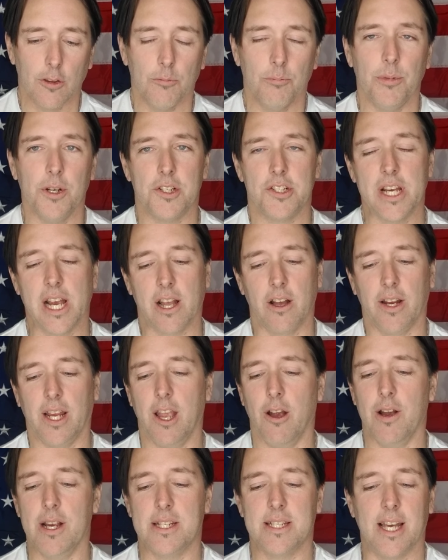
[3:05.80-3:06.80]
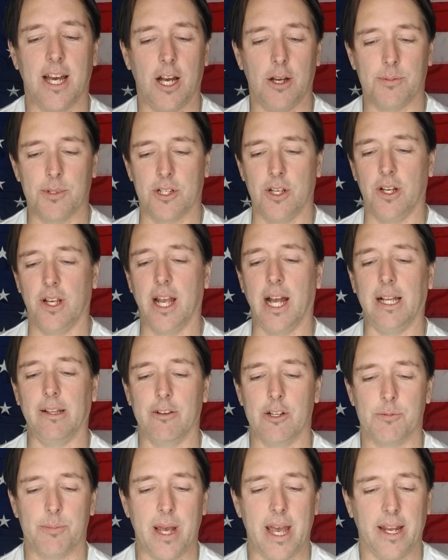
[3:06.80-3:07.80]
But check out Gary Taubes, Good
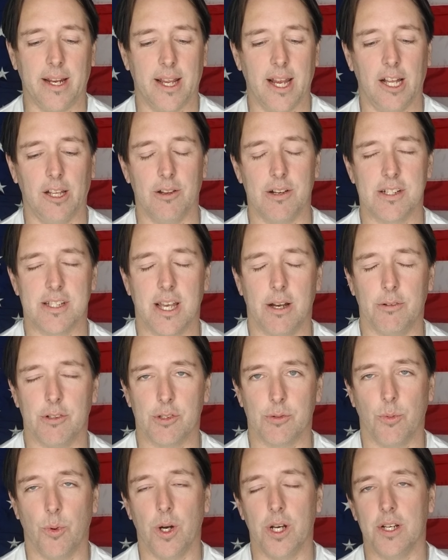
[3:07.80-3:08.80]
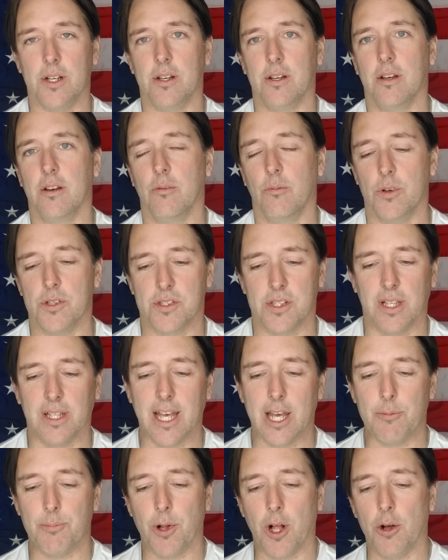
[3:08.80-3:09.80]
Calories, Bad Calories. That was what was the
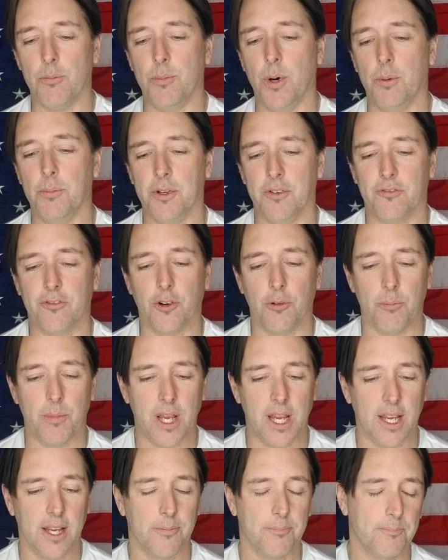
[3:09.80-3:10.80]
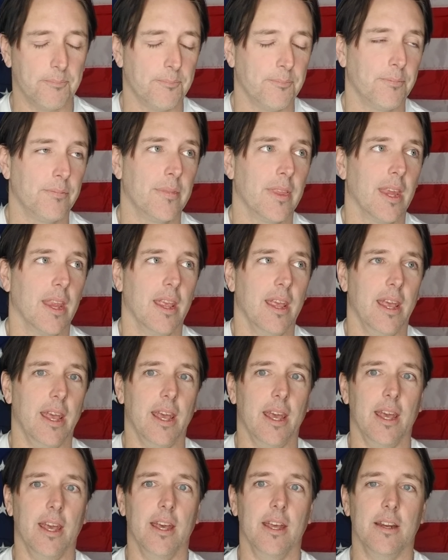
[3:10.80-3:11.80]
light bulb moment for me,
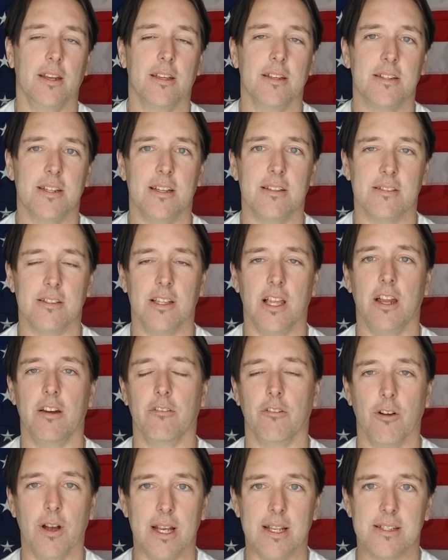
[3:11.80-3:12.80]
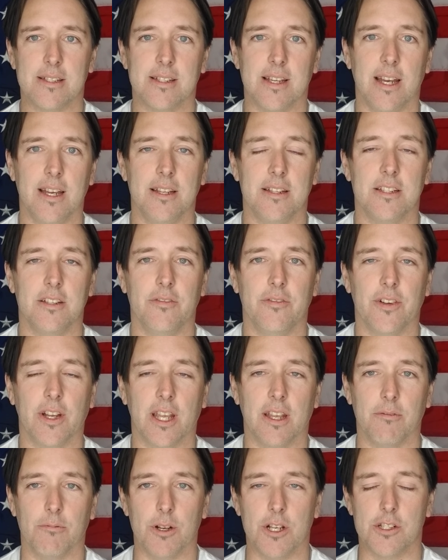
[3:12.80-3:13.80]
and contains a lot of great
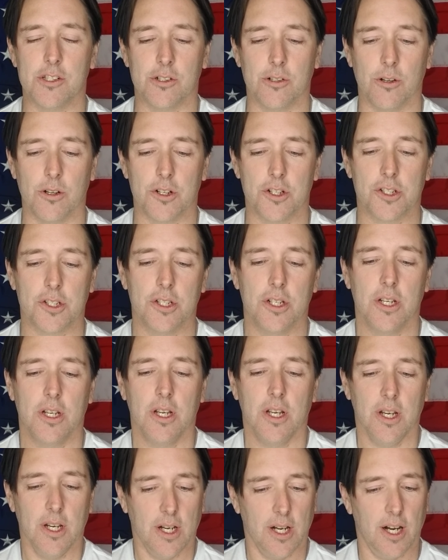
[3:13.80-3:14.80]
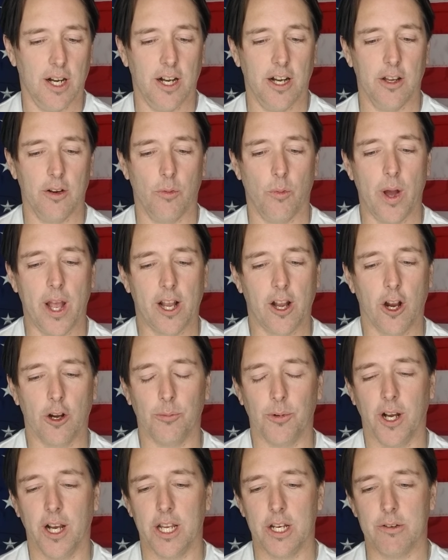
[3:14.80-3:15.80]
scientific research on why
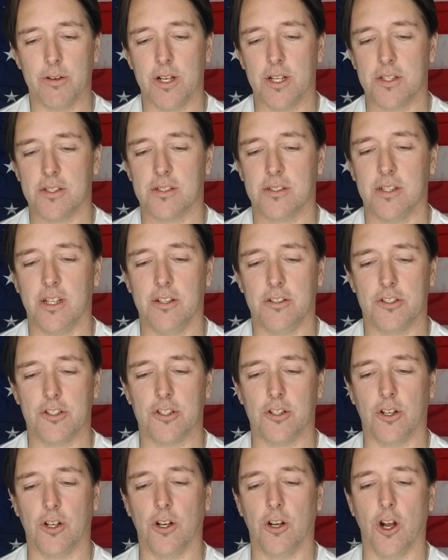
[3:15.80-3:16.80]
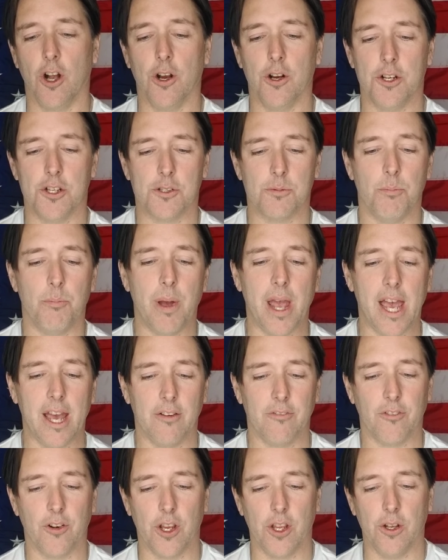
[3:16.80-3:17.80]
carbohydrates and sugar are just
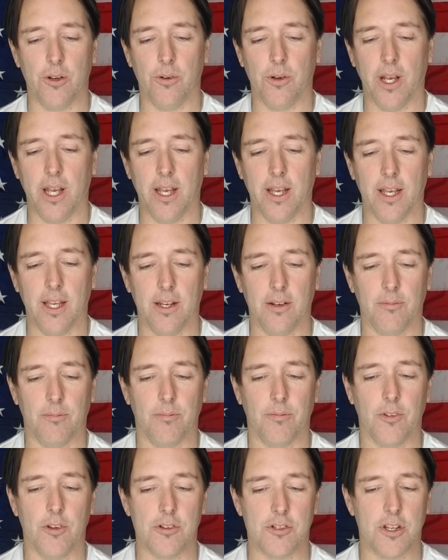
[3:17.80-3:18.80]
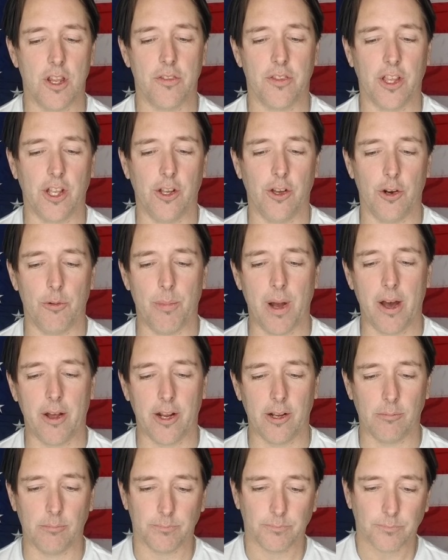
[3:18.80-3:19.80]
bad for you, and there's nothing good about it.